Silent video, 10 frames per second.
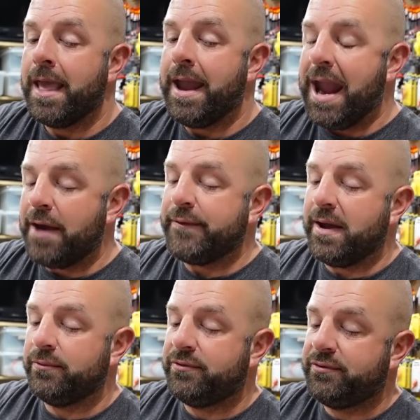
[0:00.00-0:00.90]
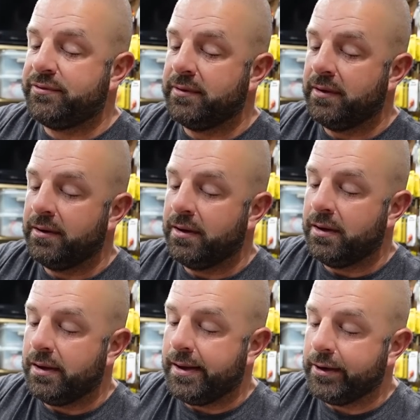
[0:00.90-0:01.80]
half-ounce
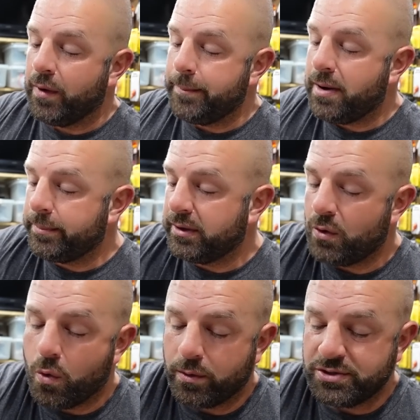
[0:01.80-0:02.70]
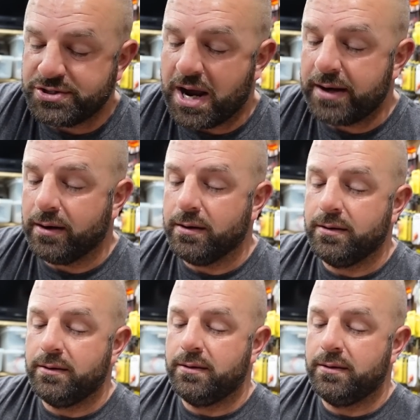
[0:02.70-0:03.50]
Green Pumpkin Orange Tiger.